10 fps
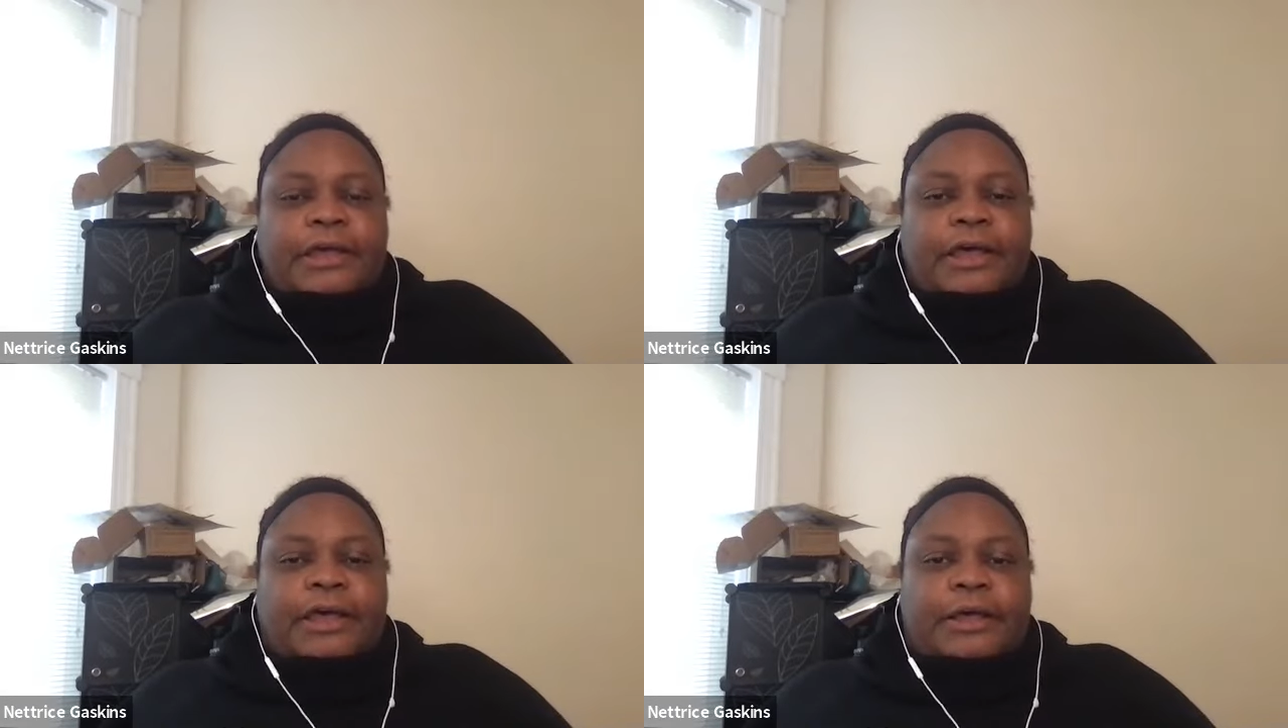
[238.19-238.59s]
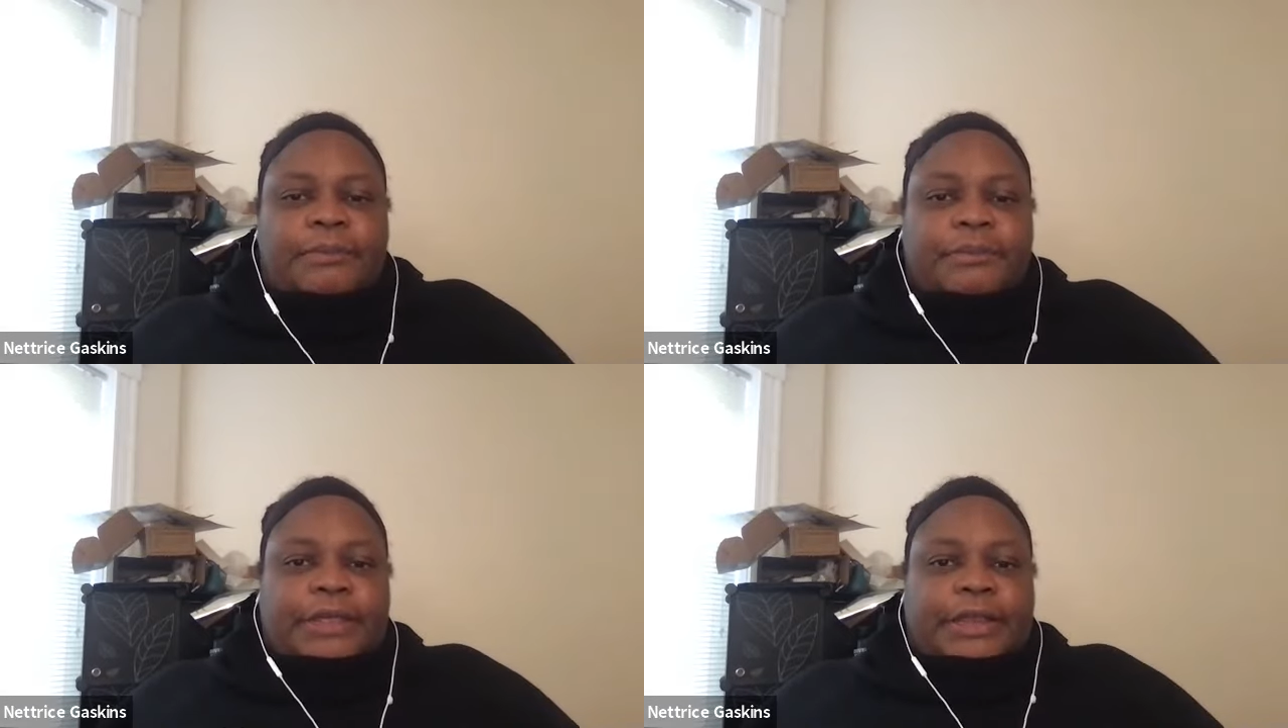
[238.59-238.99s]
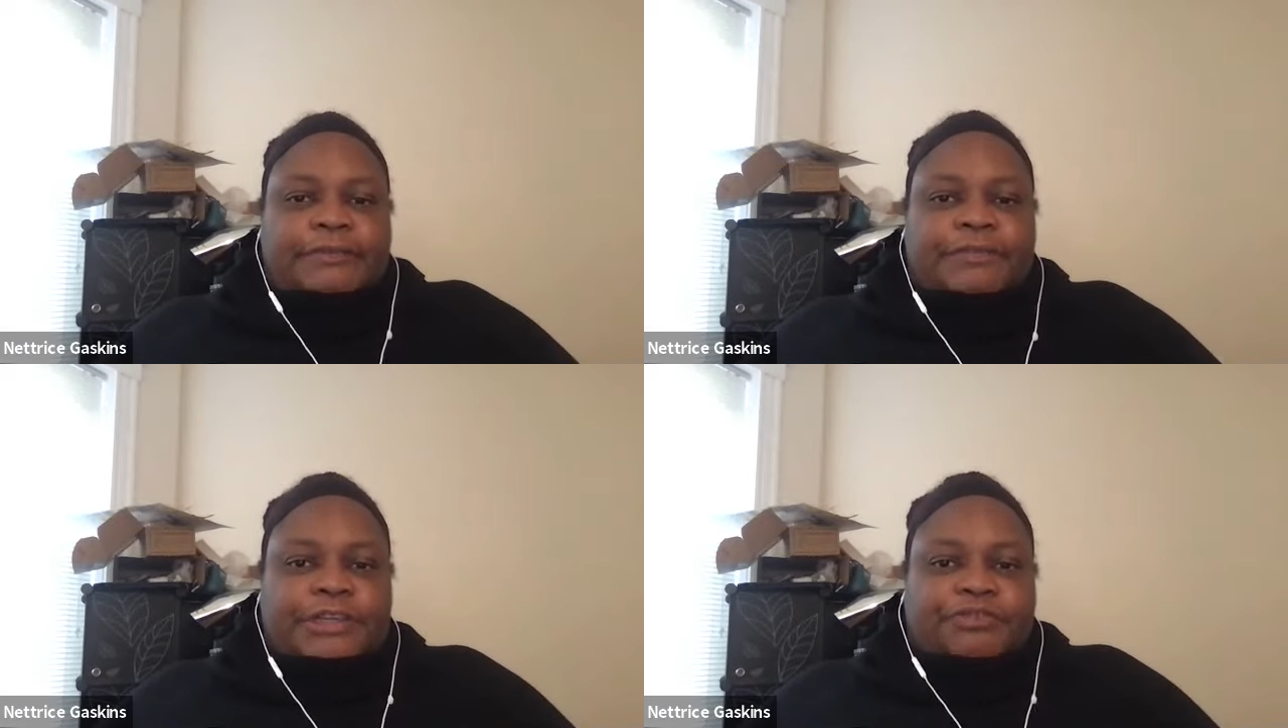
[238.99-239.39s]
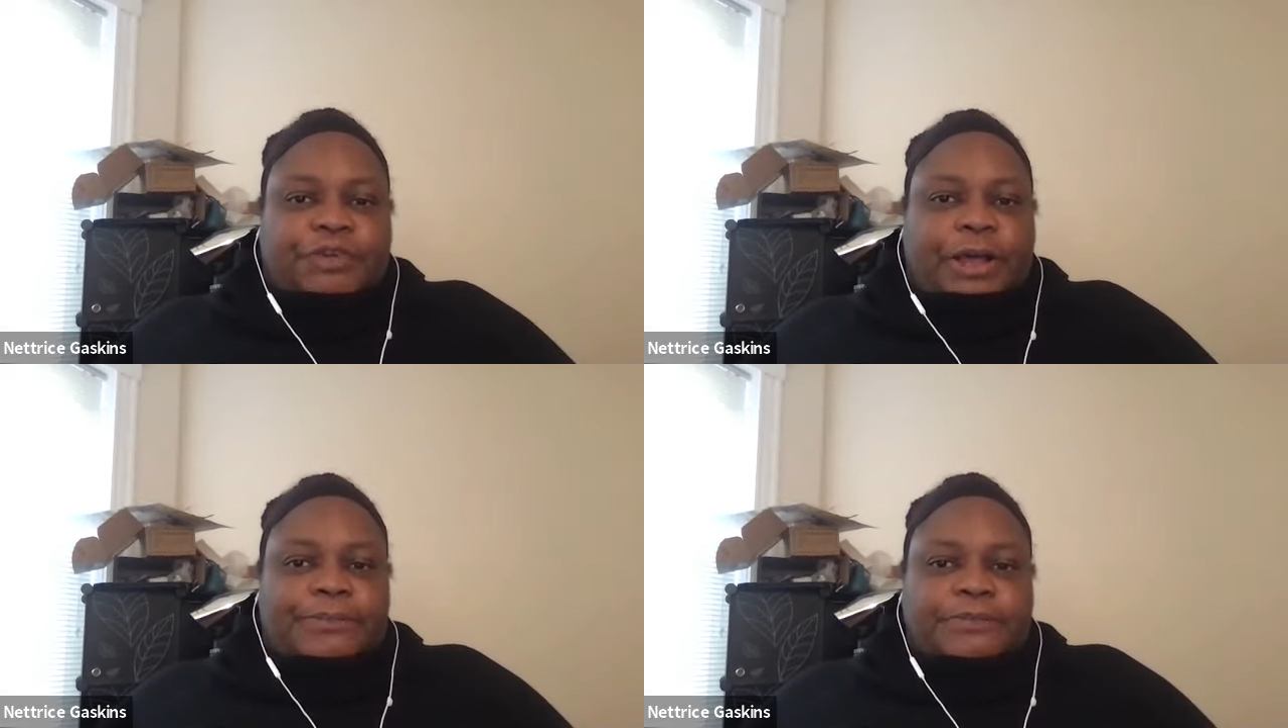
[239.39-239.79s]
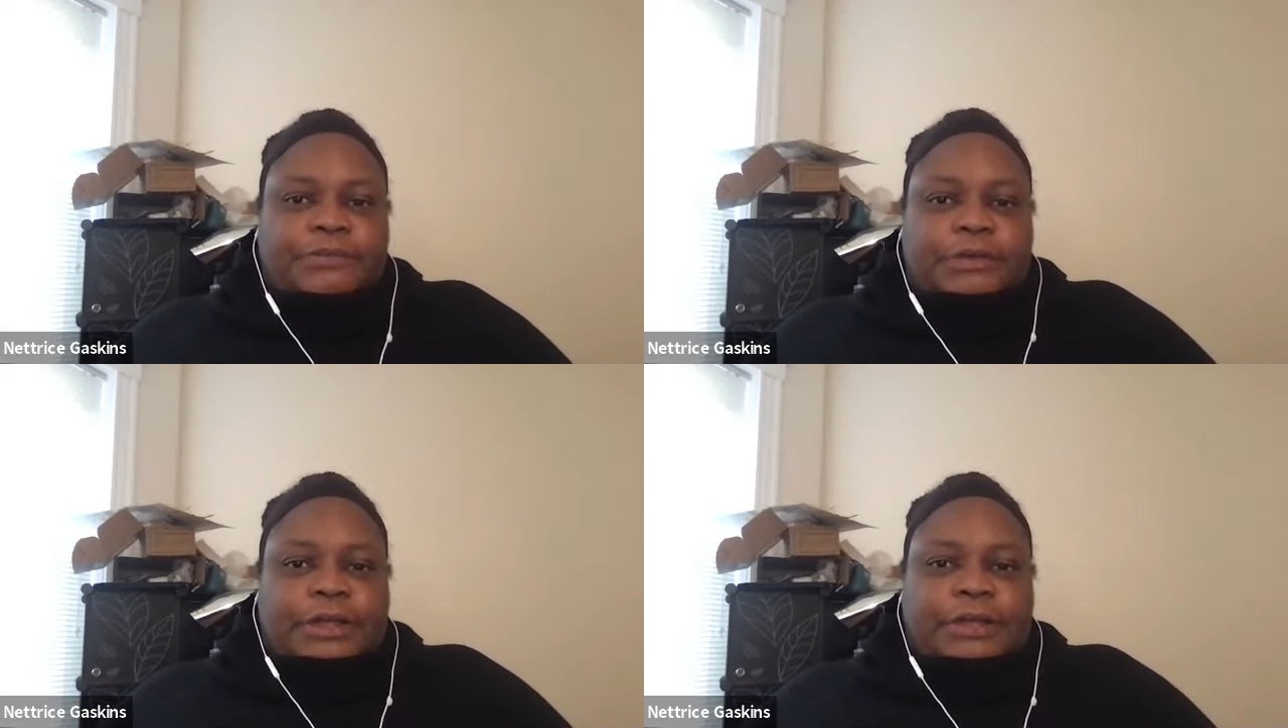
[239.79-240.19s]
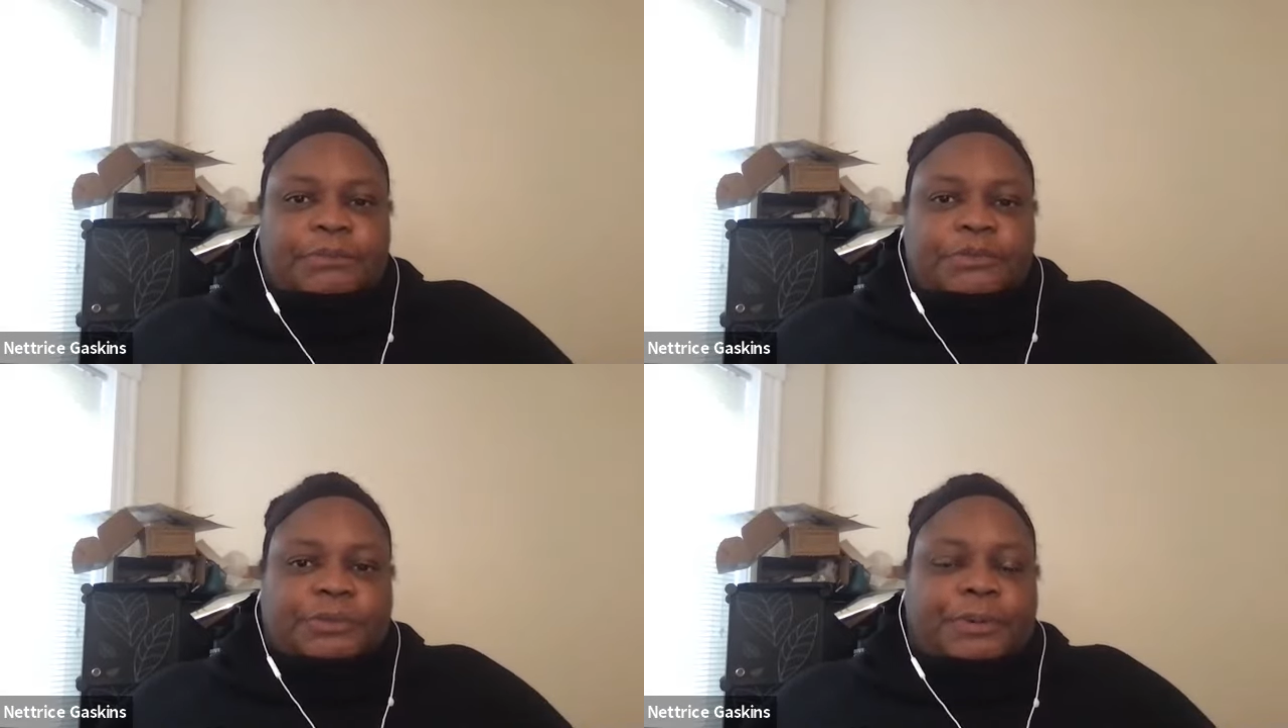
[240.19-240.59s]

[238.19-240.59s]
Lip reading: NFT drops, which are